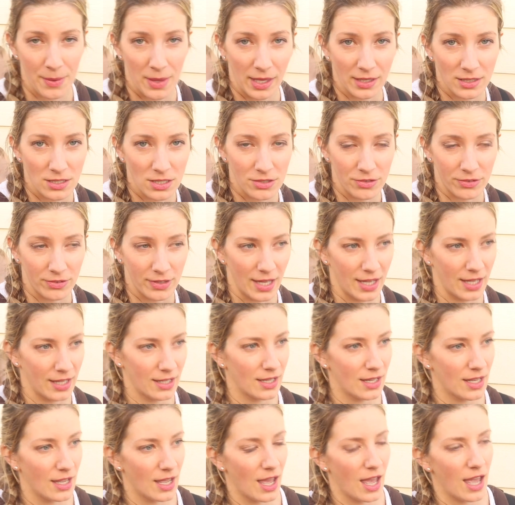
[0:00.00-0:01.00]
I like to do that.
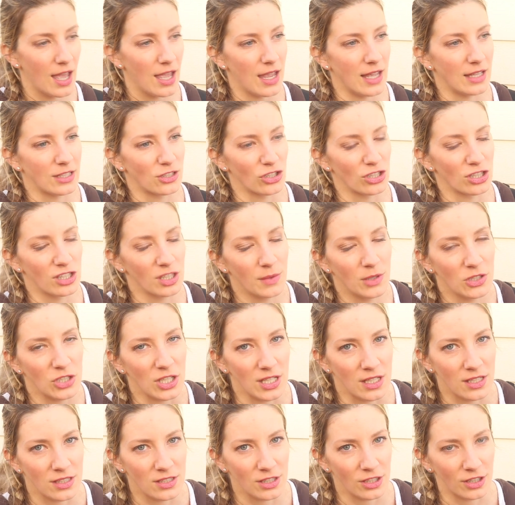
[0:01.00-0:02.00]
It's just so much
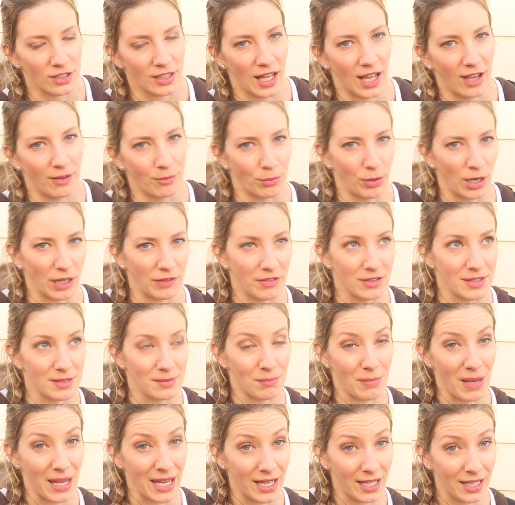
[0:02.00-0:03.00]
easier to have
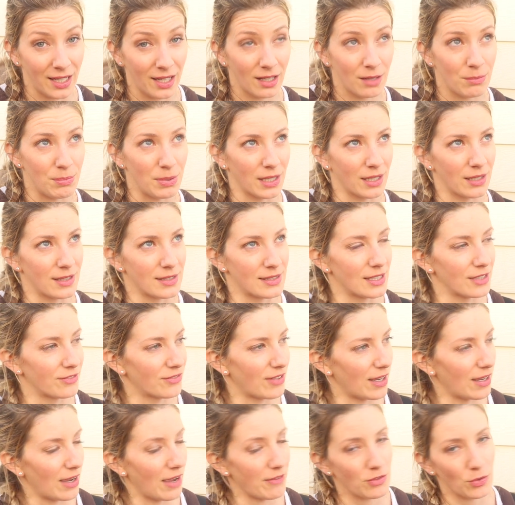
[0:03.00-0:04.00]
breakfast made, because if
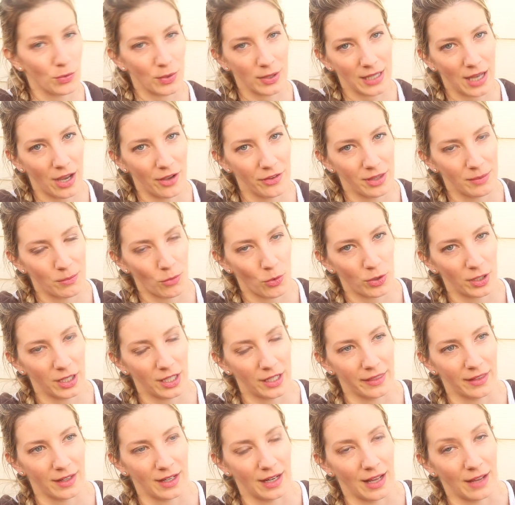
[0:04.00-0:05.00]
I have to work out in the
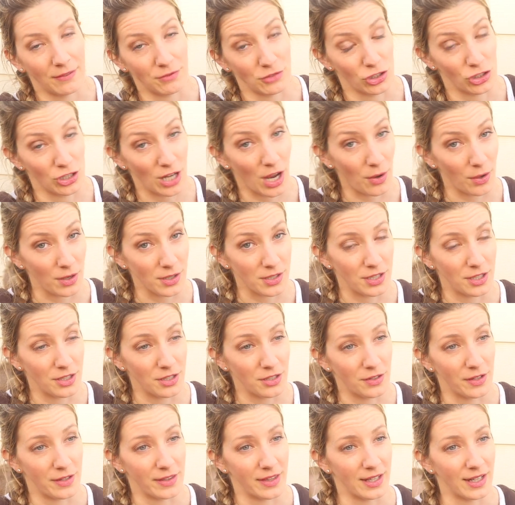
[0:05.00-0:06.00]
morning, then I have to shower
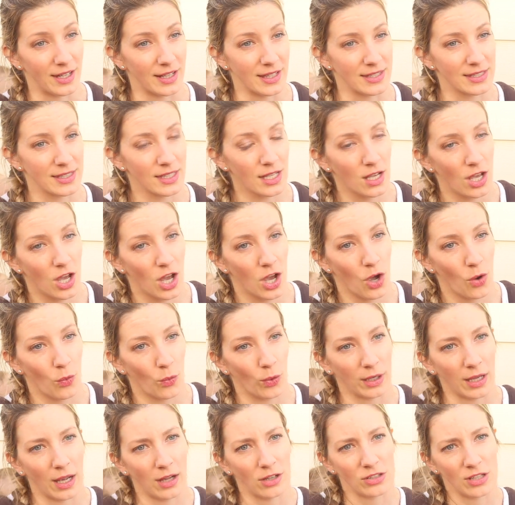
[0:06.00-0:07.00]
too, and then it's
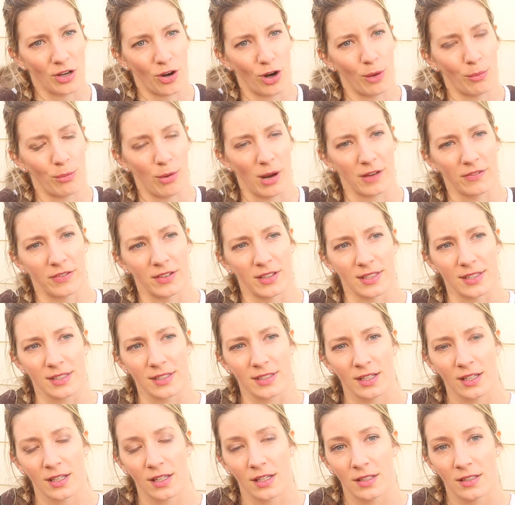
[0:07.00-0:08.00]
workout, shower,
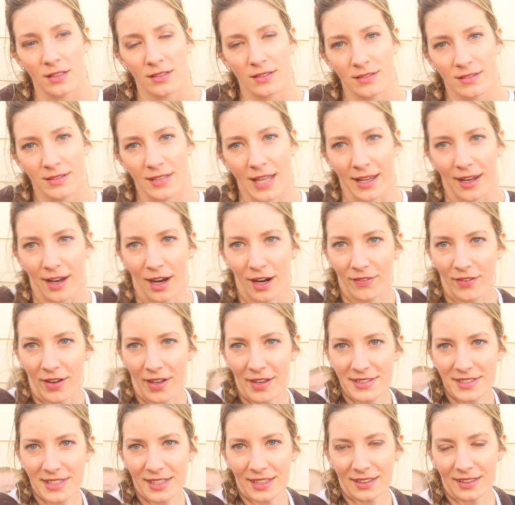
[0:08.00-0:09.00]
breakfast, take care of
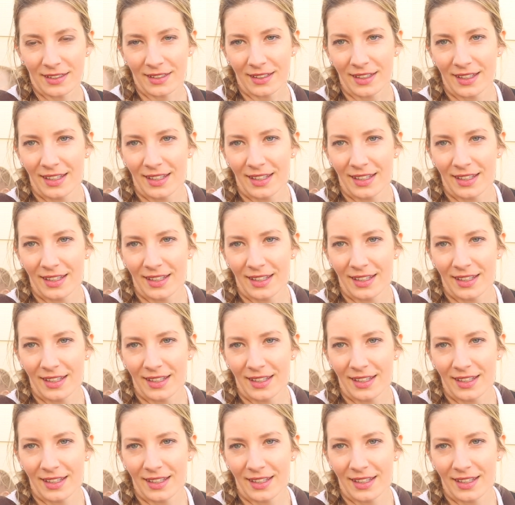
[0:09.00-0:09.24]
Allison,